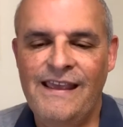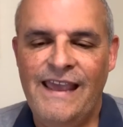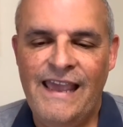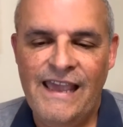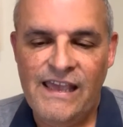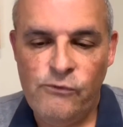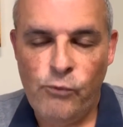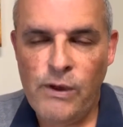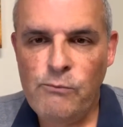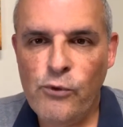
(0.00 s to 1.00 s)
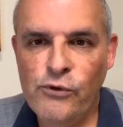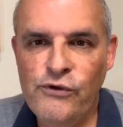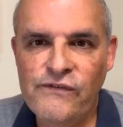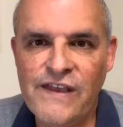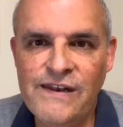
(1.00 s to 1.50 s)
And one more
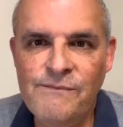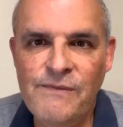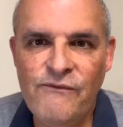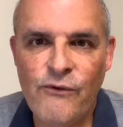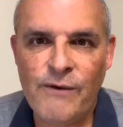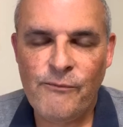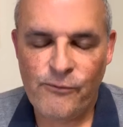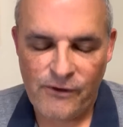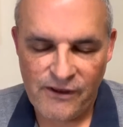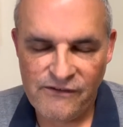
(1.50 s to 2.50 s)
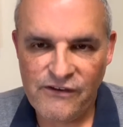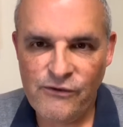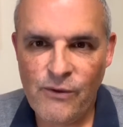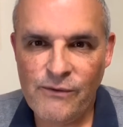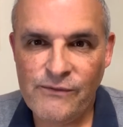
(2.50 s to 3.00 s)
news item before I
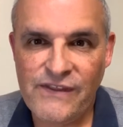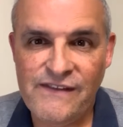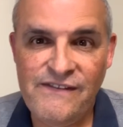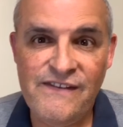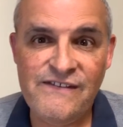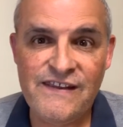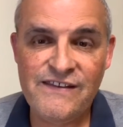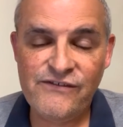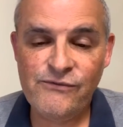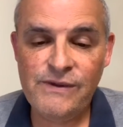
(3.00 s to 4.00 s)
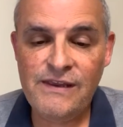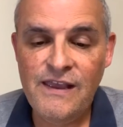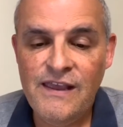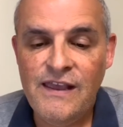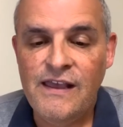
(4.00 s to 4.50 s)
continue on with the Disney history.
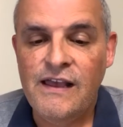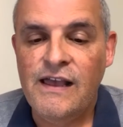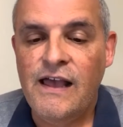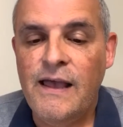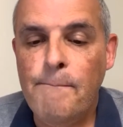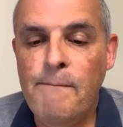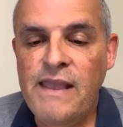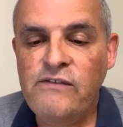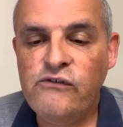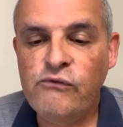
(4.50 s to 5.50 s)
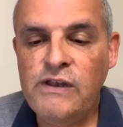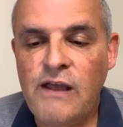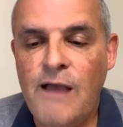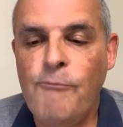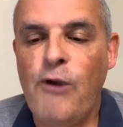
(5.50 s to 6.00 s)
Main Street
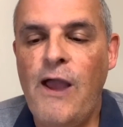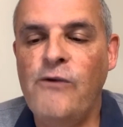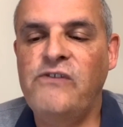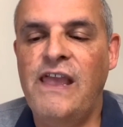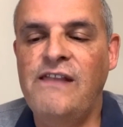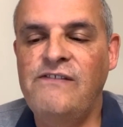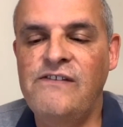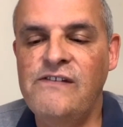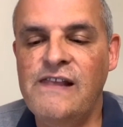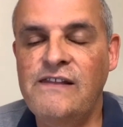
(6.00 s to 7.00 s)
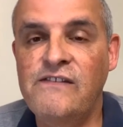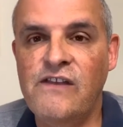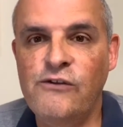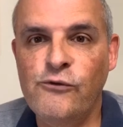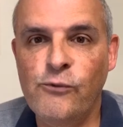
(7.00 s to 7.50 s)
Opera House at Disneyland is
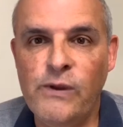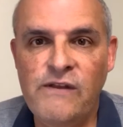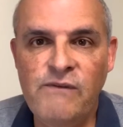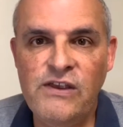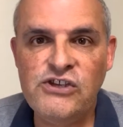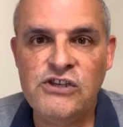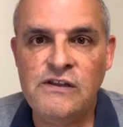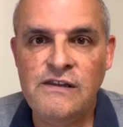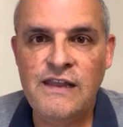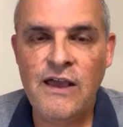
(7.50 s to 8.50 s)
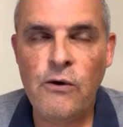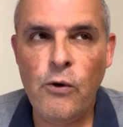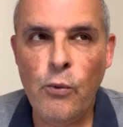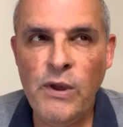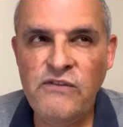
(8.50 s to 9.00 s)
under renovation. Now,
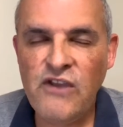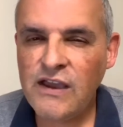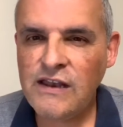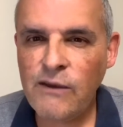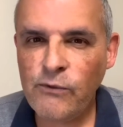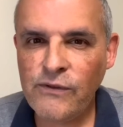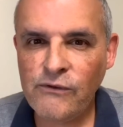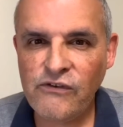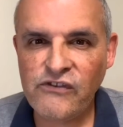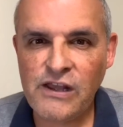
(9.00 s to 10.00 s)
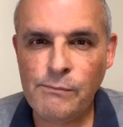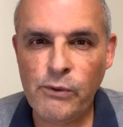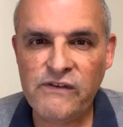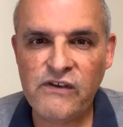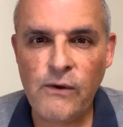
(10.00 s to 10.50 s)
when Doug and I were there just a couple
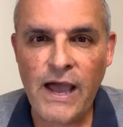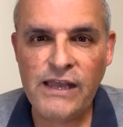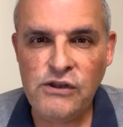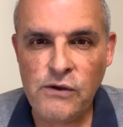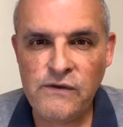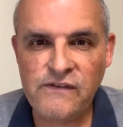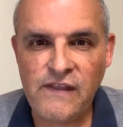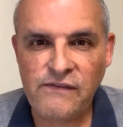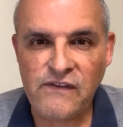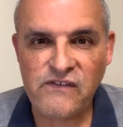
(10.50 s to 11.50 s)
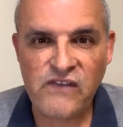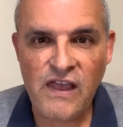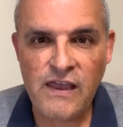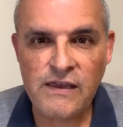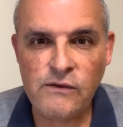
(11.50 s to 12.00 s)
weeks ago, I noticed that the
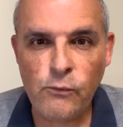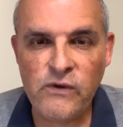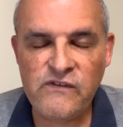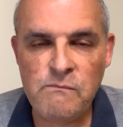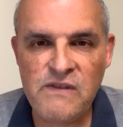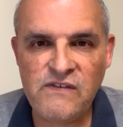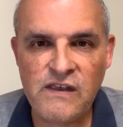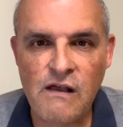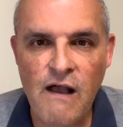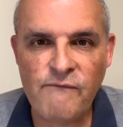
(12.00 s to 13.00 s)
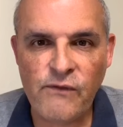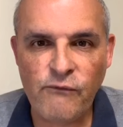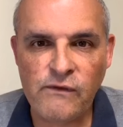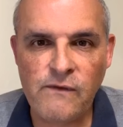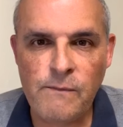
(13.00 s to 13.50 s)
sign was missing off the
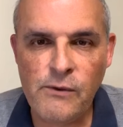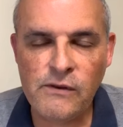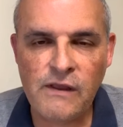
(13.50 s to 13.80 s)
front of the building.